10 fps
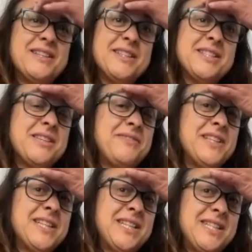
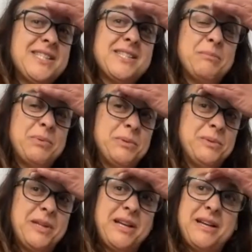it is
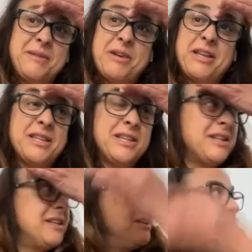simple. I
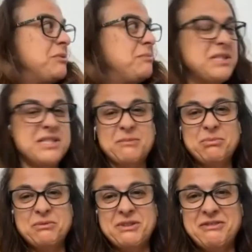think it wouldn't be
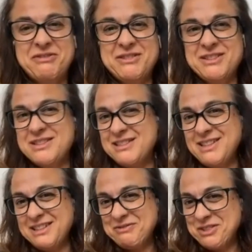simple if you didn't
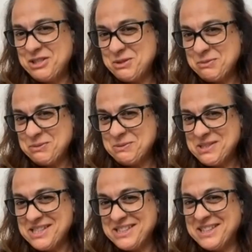like vegetables,
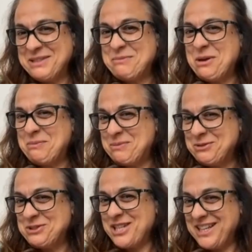then it might be
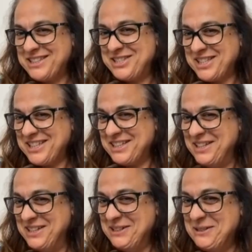more challenging.
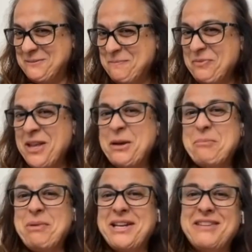
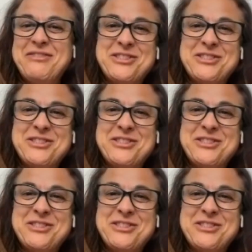But if you